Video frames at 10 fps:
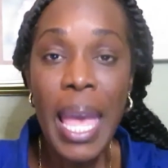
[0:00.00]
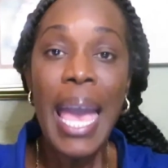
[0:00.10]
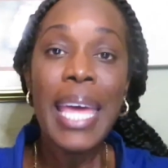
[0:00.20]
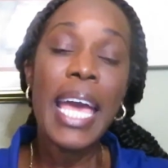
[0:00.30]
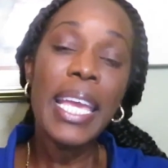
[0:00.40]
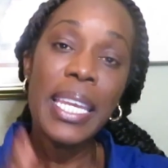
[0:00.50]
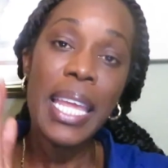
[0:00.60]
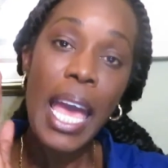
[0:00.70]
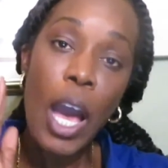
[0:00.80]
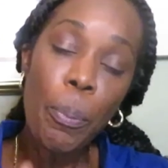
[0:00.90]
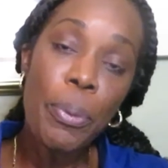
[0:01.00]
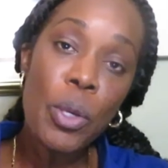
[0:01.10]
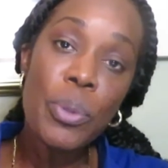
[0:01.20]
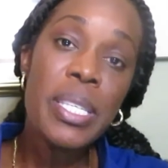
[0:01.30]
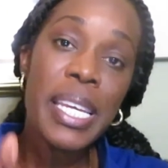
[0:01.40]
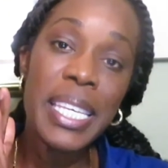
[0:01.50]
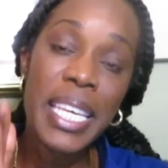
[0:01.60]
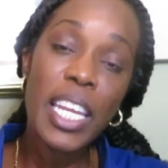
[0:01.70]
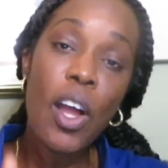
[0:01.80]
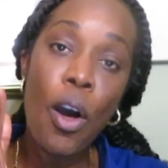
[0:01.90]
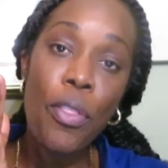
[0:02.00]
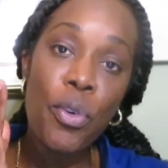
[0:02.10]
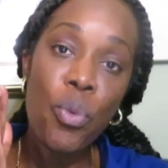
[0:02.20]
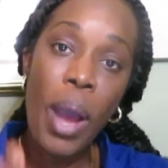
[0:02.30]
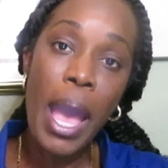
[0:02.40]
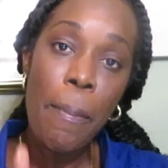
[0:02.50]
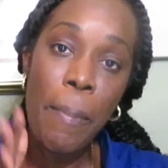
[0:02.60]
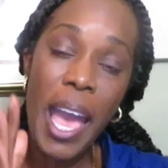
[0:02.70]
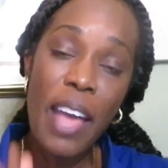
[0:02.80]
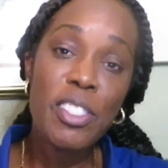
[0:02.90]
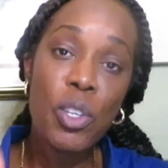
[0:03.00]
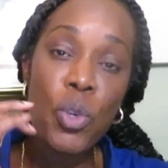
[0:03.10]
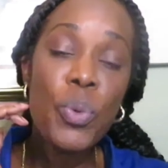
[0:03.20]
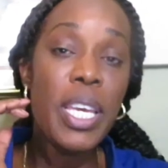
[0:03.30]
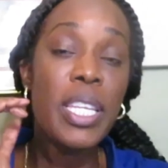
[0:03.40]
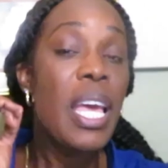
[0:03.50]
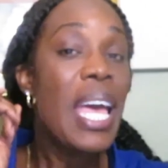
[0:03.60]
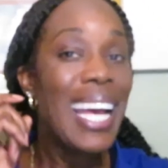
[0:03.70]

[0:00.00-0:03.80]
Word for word: and I can help you to get on the right path so you can,